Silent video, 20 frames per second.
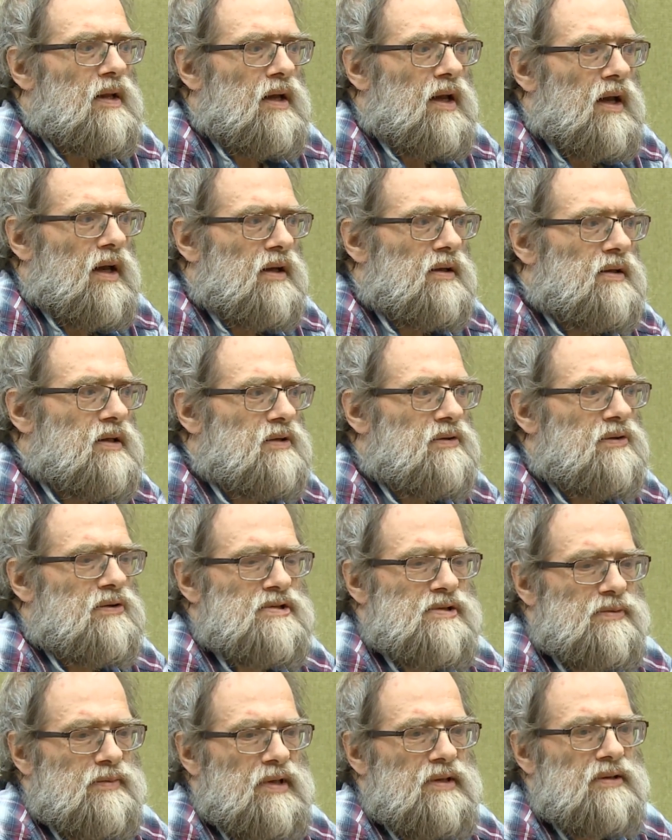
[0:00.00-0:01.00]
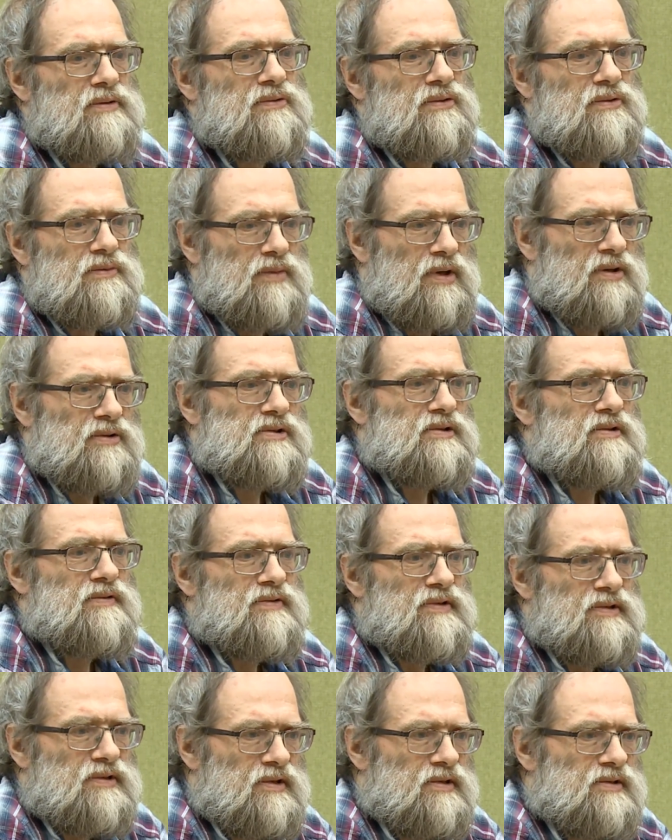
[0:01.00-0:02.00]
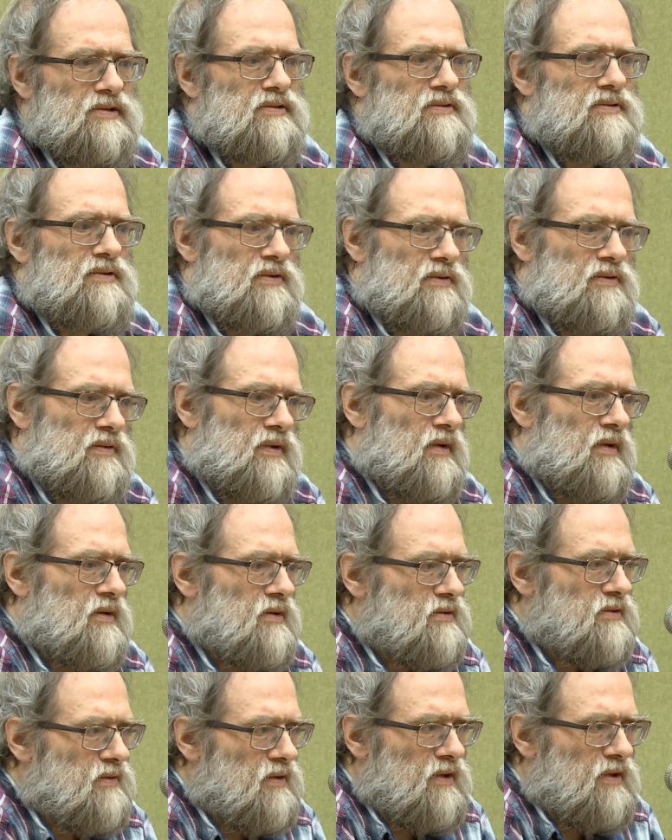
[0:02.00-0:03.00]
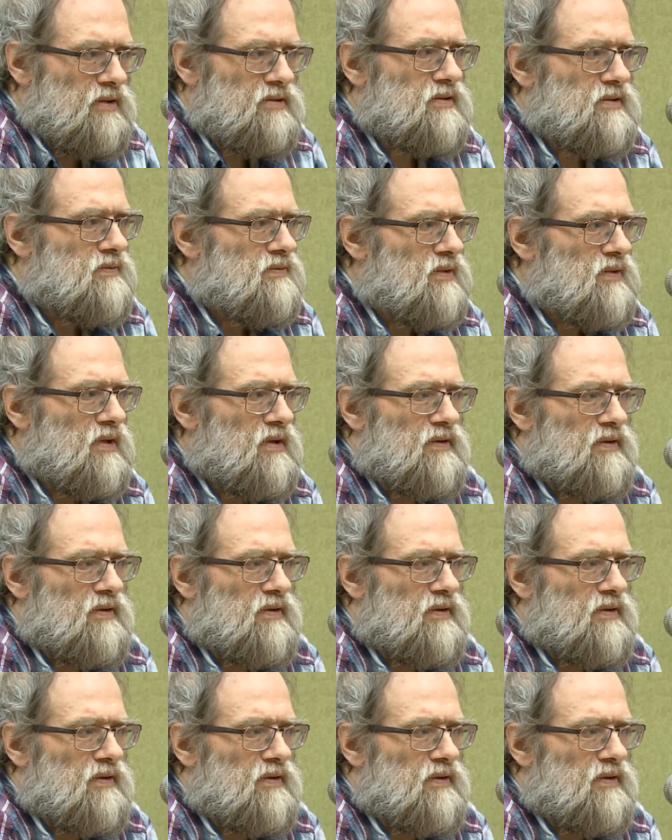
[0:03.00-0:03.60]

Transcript: And Hindus make too much of it and so on. So I asked him, well,